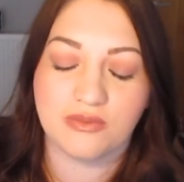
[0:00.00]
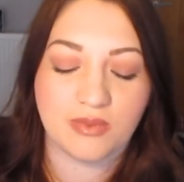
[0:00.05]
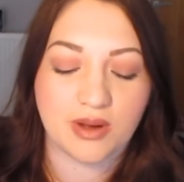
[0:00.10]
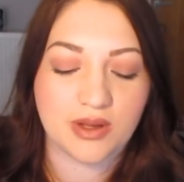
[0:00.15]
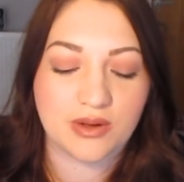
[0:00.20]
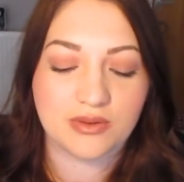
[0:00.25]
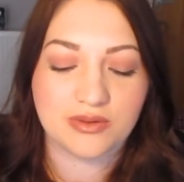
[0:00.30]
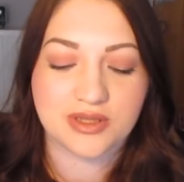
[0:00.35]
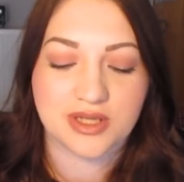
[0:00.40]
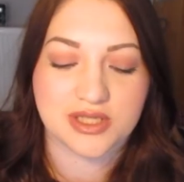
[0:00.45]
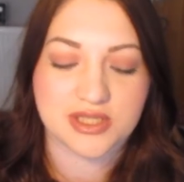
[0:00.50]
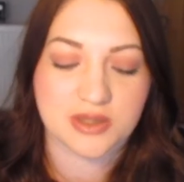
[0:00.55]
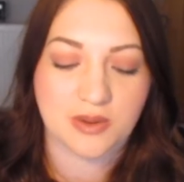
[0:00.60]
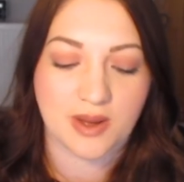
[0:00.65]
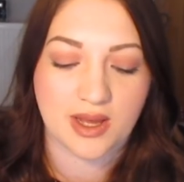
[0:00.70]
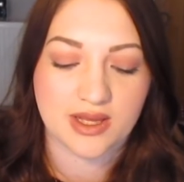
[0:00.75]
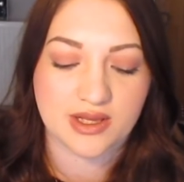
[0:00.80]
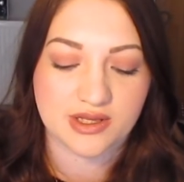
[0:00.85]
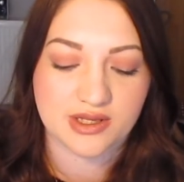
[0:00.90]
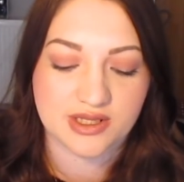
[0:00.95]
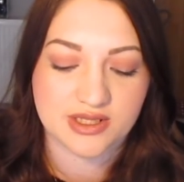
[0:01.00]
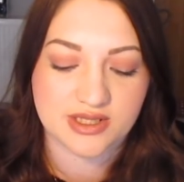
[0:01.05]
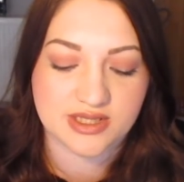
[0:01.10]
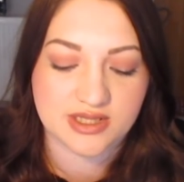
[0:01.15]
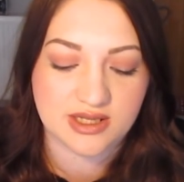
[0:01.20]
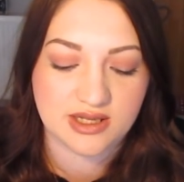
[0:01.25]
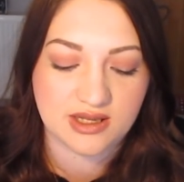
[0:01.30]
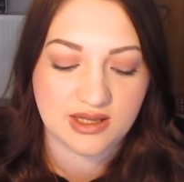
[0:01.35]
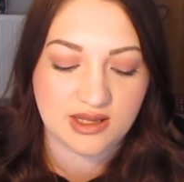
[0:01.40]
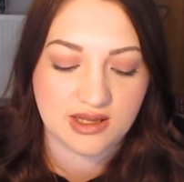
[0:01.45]
of my order so I could
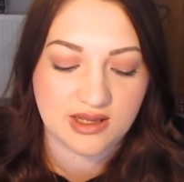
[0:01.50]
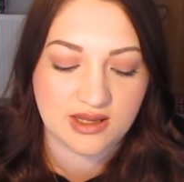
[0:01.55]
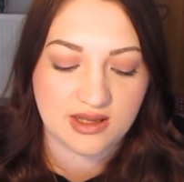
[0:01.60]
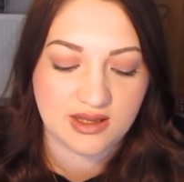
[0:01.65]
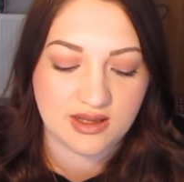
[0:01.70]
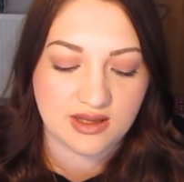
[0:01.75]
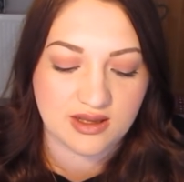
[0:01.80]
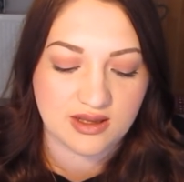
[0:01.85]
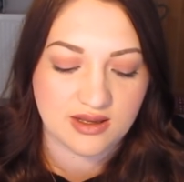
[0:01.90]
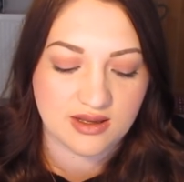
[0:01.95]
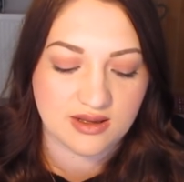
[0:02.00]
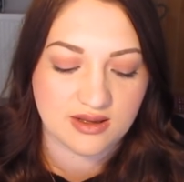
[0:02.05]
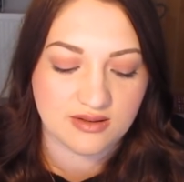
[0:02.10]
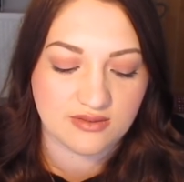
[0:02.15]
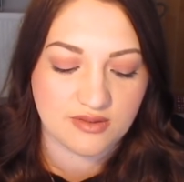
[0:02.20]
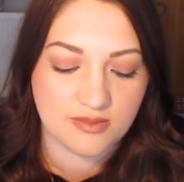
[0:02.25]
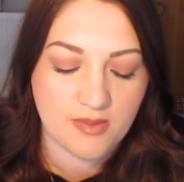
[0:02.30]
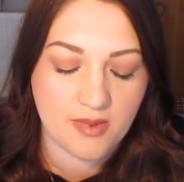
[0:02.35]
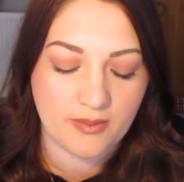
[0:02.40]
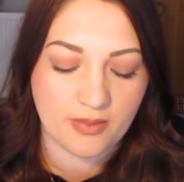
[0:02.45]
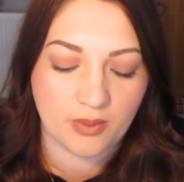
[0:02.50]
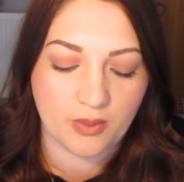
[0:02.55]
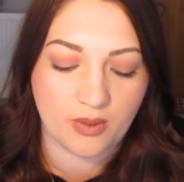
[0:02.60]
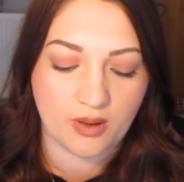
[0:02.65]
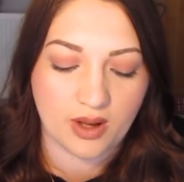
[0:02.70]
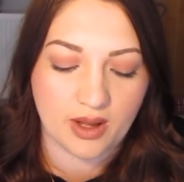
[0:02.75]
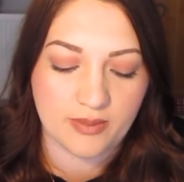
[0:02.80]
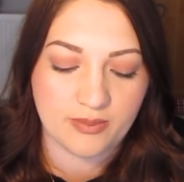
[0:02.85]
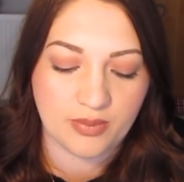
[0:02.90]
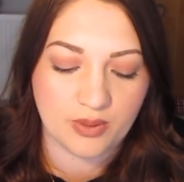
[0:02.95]
remember
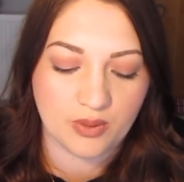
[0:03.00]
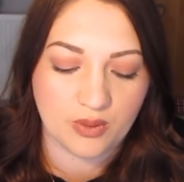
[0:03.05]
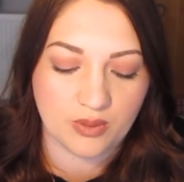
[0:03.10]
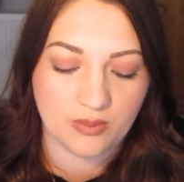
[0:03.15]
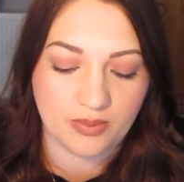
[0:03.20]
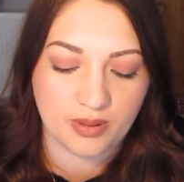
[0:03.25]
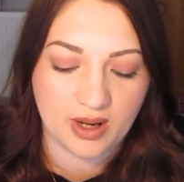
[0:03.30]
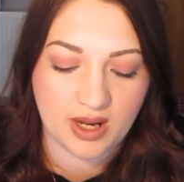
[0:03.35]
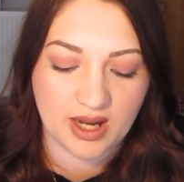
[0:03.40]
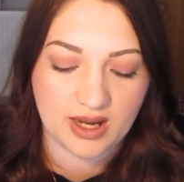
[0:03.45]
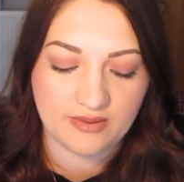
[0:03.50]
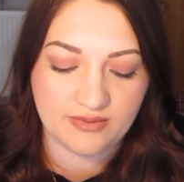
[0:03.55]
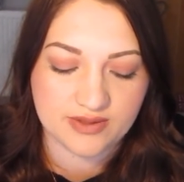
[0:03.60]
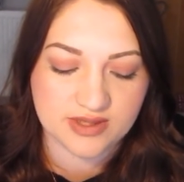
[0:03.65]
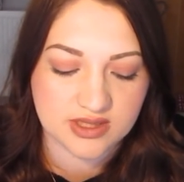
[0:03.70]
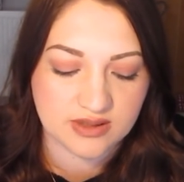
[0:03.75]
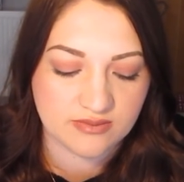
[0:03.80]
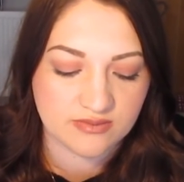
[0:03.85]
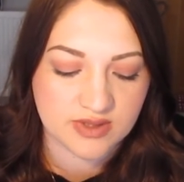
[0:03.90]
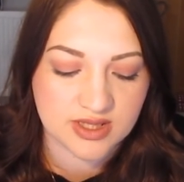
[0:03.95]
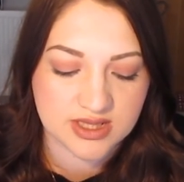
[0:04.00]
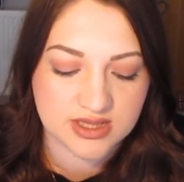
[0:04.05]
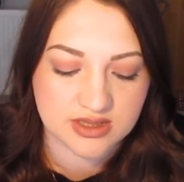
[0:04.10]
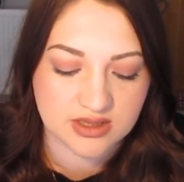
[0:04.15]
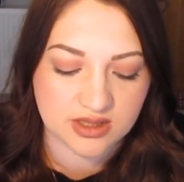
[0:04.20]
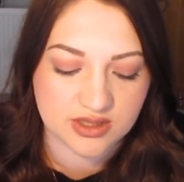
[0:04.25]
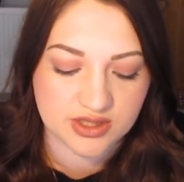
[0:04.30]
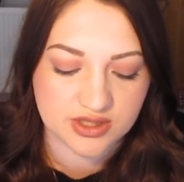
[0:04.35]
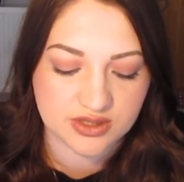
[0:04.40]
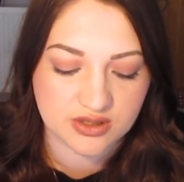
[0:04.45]
what I bought, but for some reason
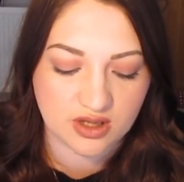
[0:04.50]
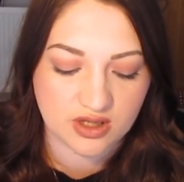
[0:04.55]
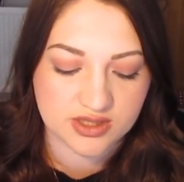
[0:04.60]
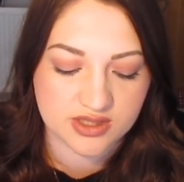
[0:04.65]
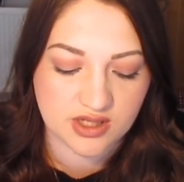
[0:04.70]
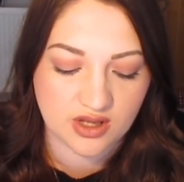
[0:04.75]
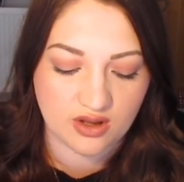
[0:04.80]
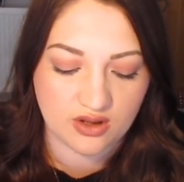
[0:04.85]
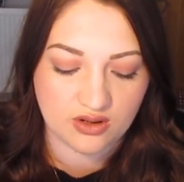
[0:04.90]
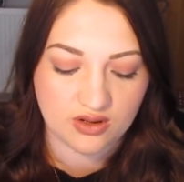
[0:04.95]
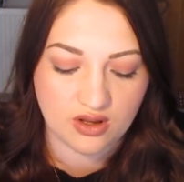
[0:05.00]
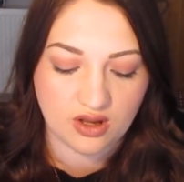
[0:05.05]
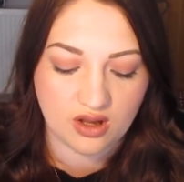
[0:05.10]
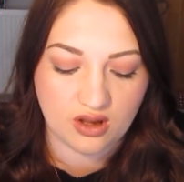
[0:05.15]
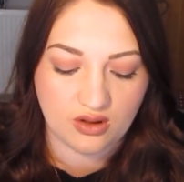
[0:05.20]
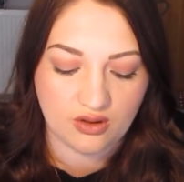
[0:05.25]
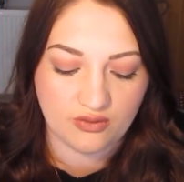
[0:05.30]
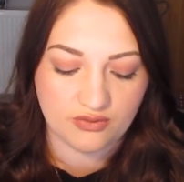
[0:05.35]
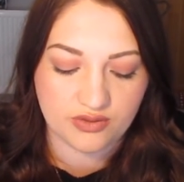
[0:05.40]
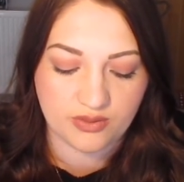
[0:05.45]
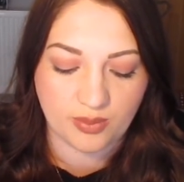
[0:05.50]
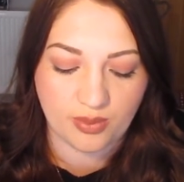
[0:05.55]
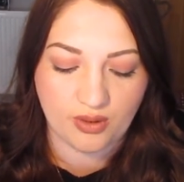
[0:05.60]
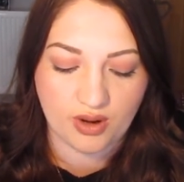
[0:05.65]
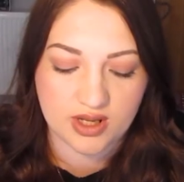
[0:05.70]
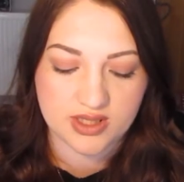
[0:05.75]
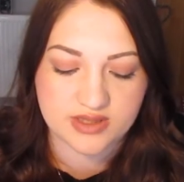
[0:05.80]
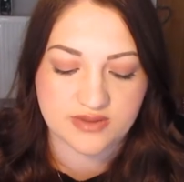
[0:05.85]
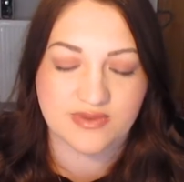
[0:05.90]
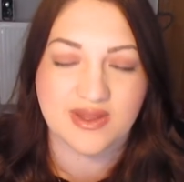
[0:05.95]
I just cut off the
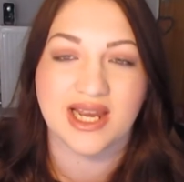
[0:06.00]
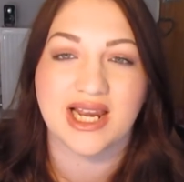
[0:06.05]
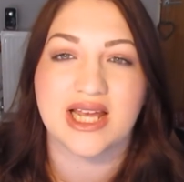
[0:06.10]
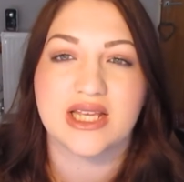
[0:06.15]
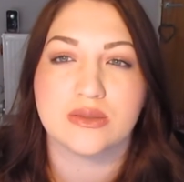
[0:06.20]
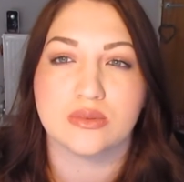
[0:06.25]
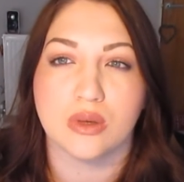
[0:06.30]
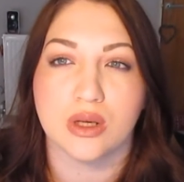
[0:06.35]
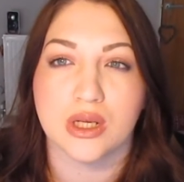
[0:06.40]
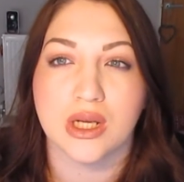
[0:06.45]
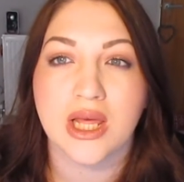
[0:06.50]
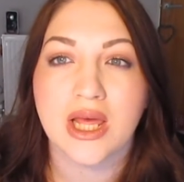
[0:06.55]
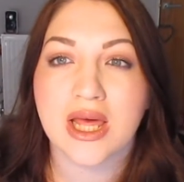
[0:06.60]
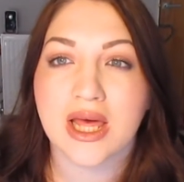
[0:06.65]
price of that last one,